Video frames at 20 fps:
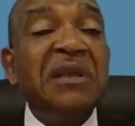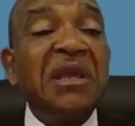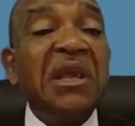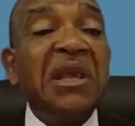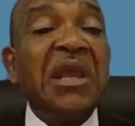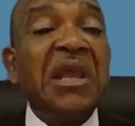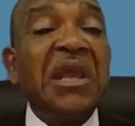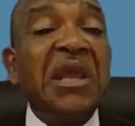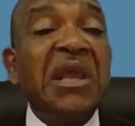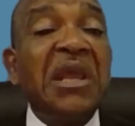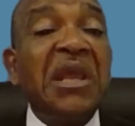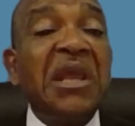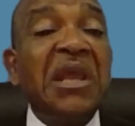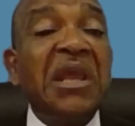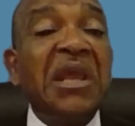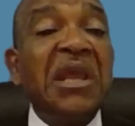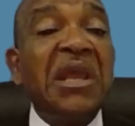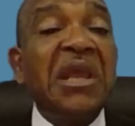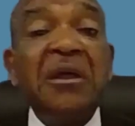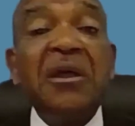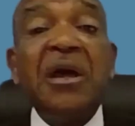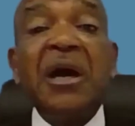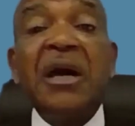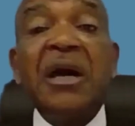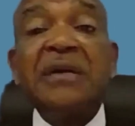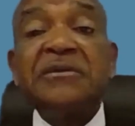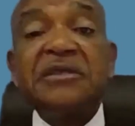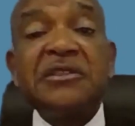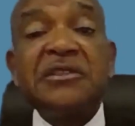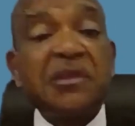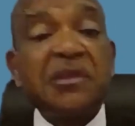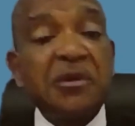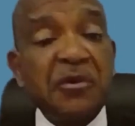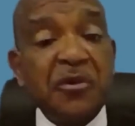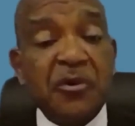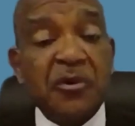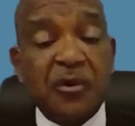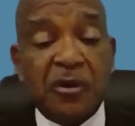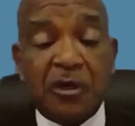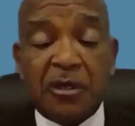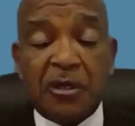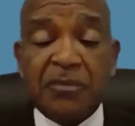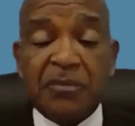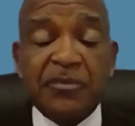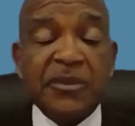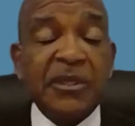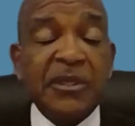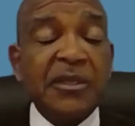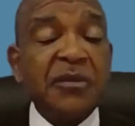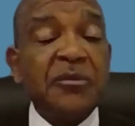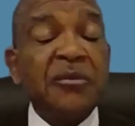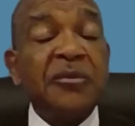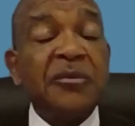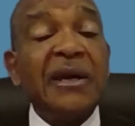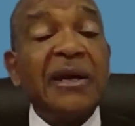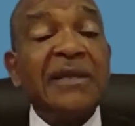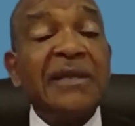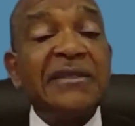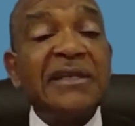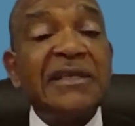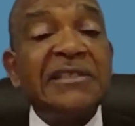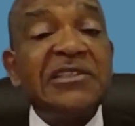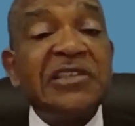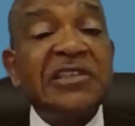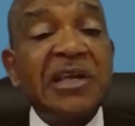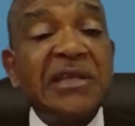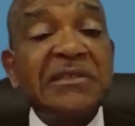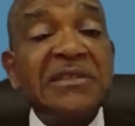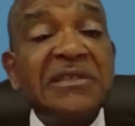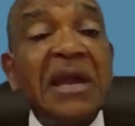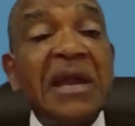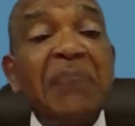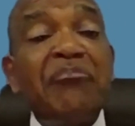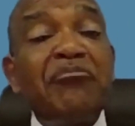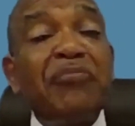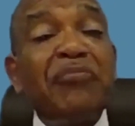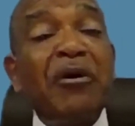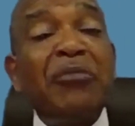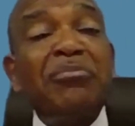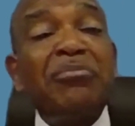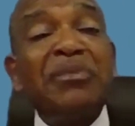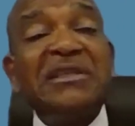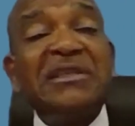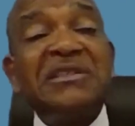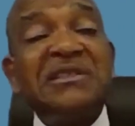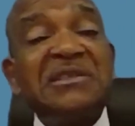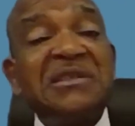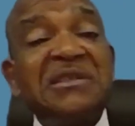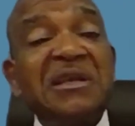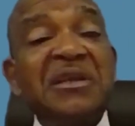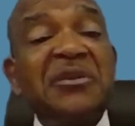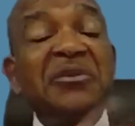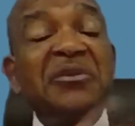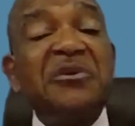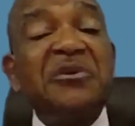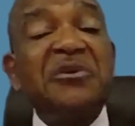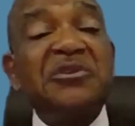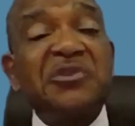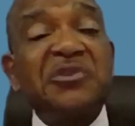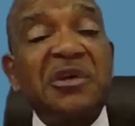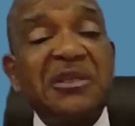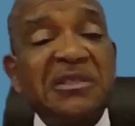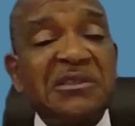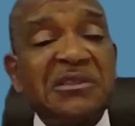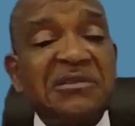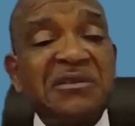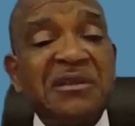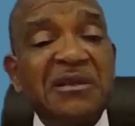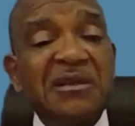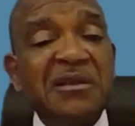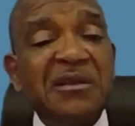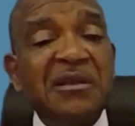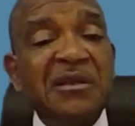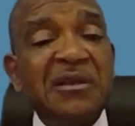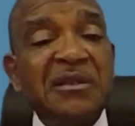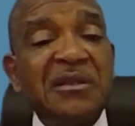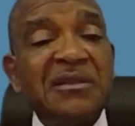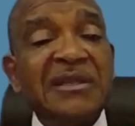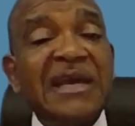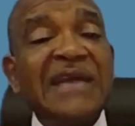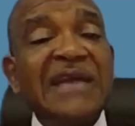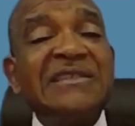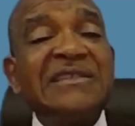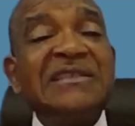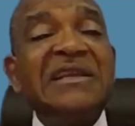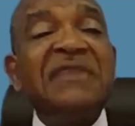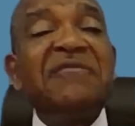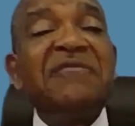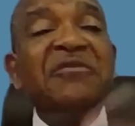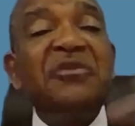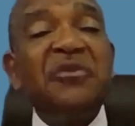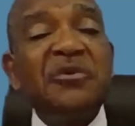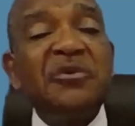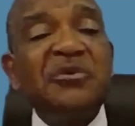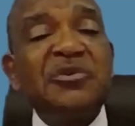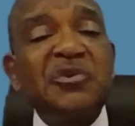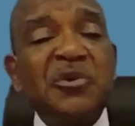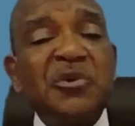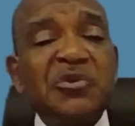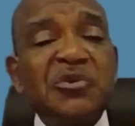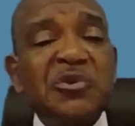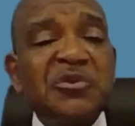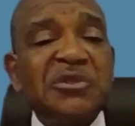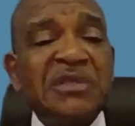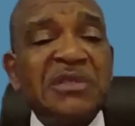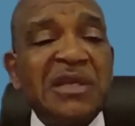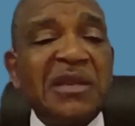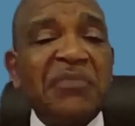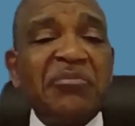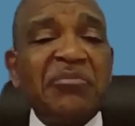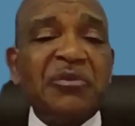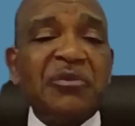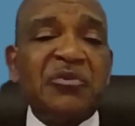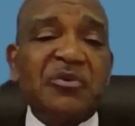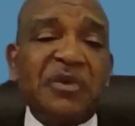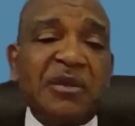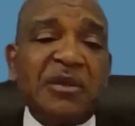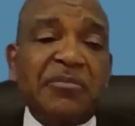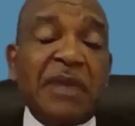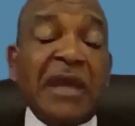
Italy, go up in the Google and then check. They are published, studies that they've used ozone therapy to help.